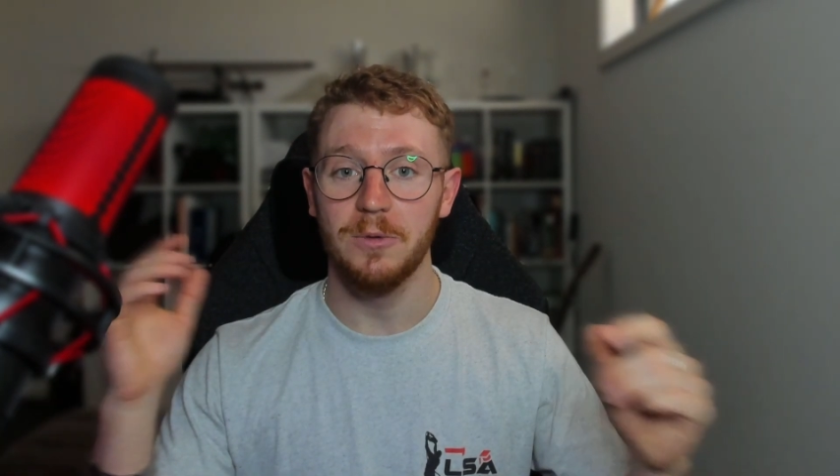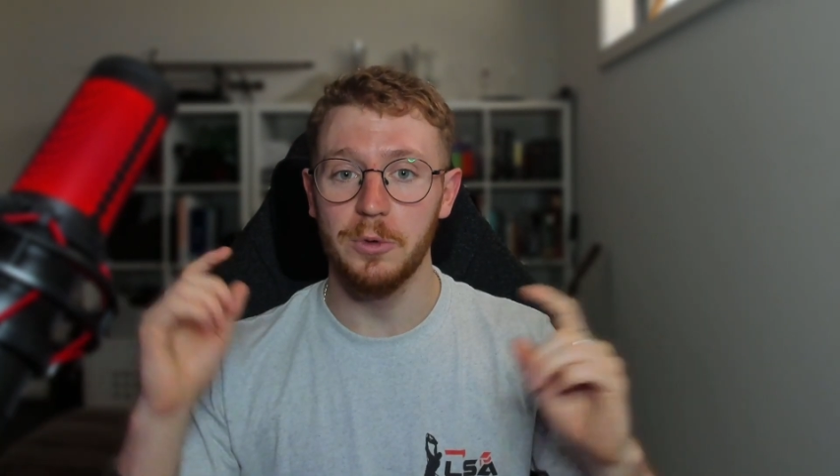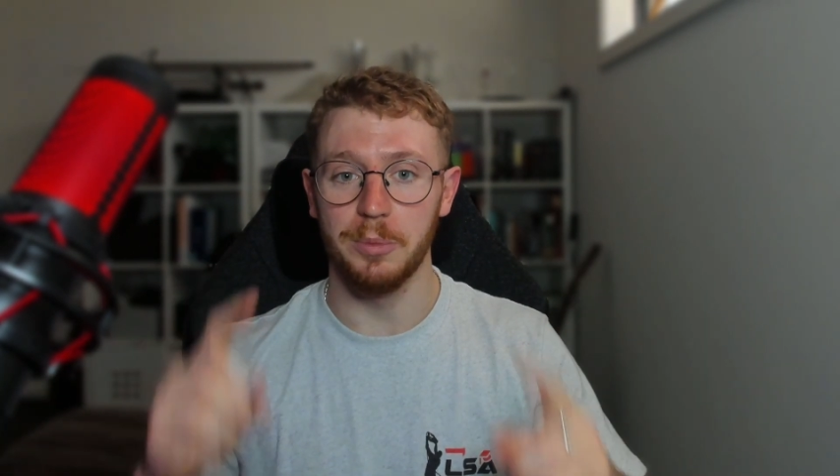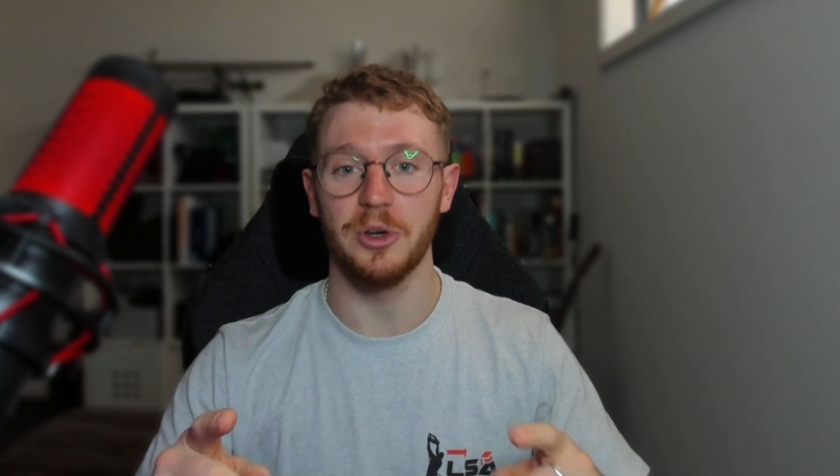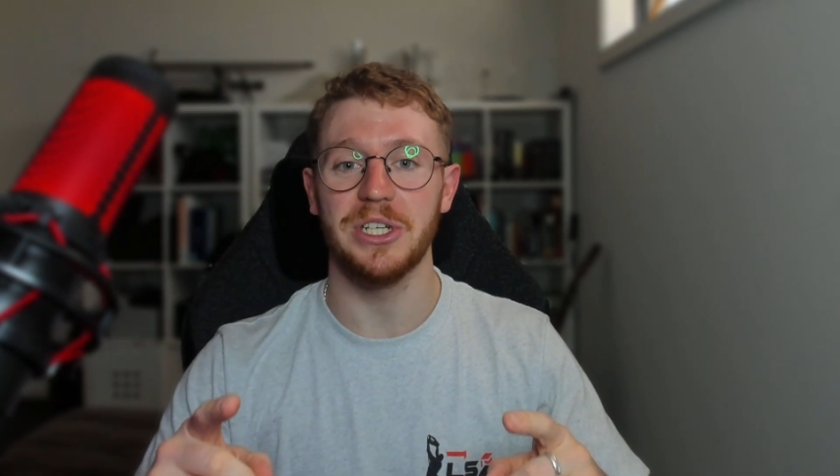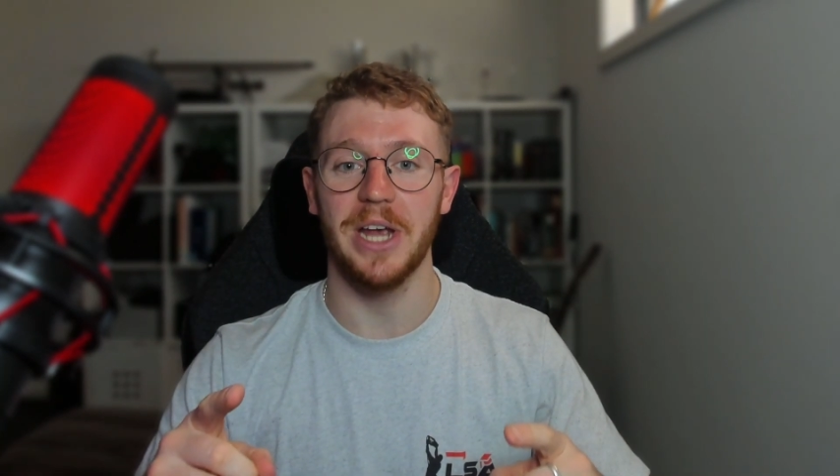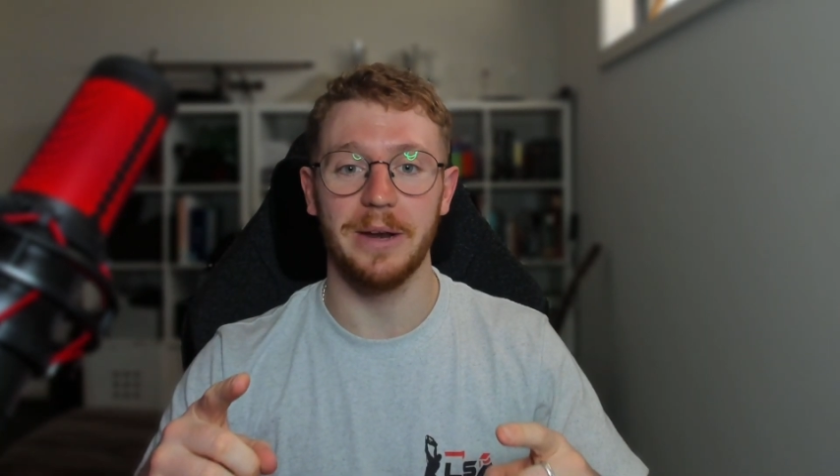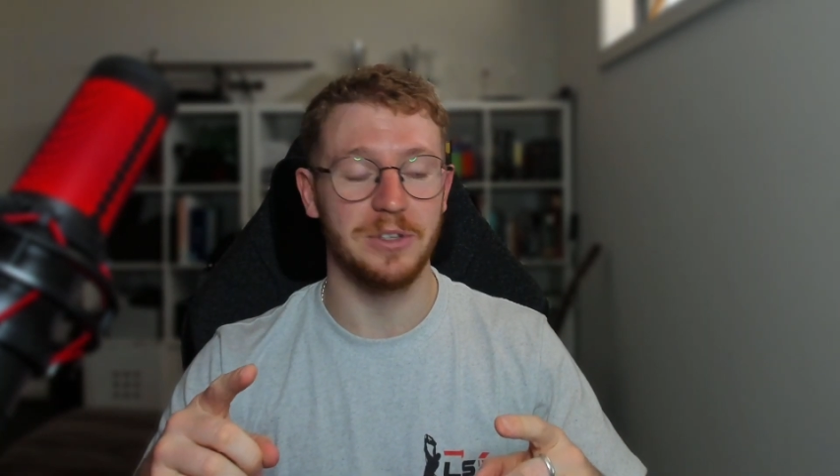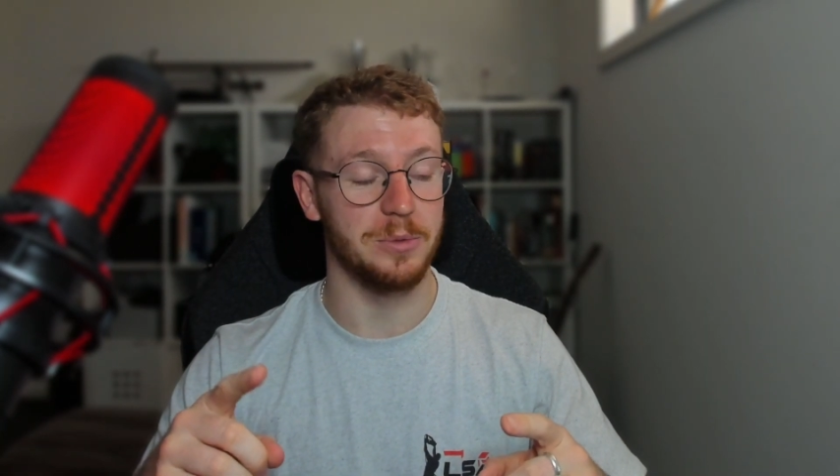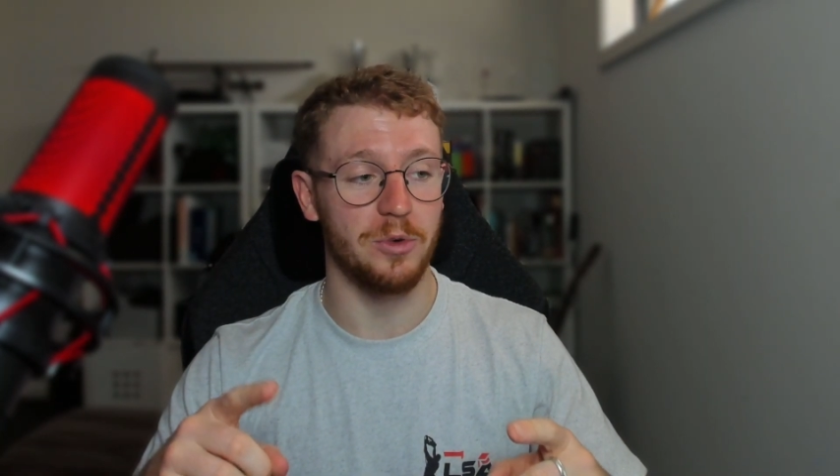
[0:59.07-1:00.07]
we would appreciate if you
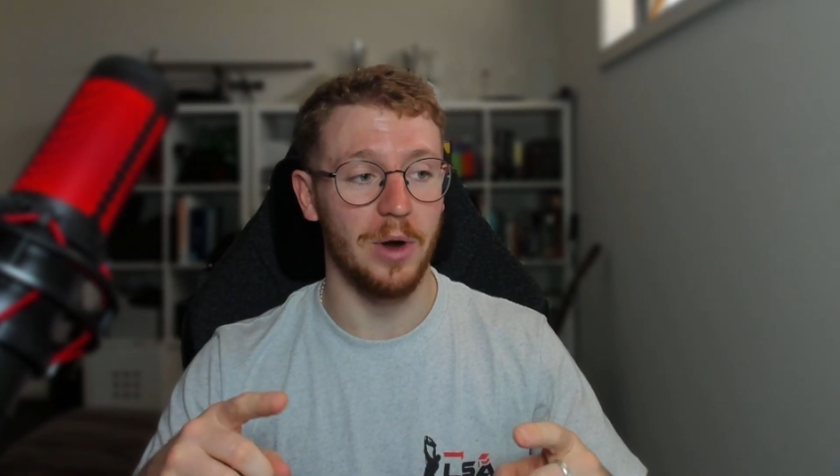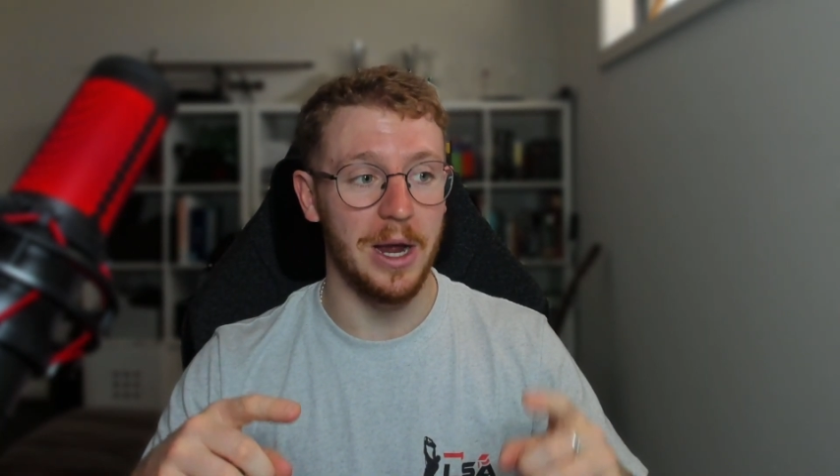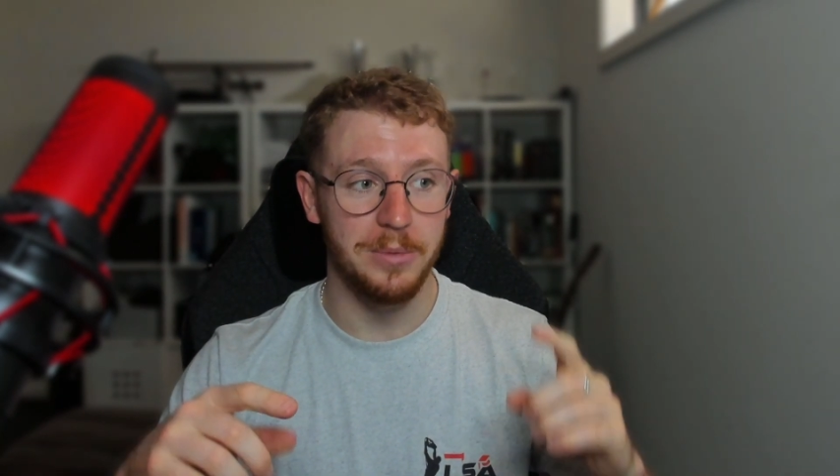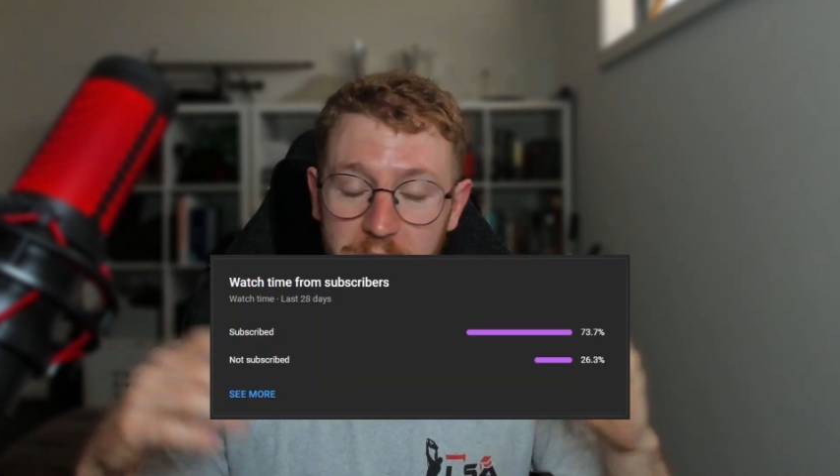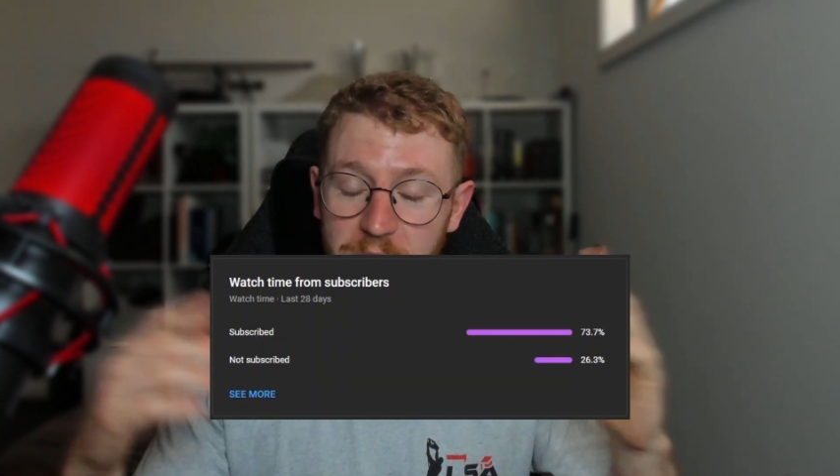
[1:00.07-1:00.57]
subscribed.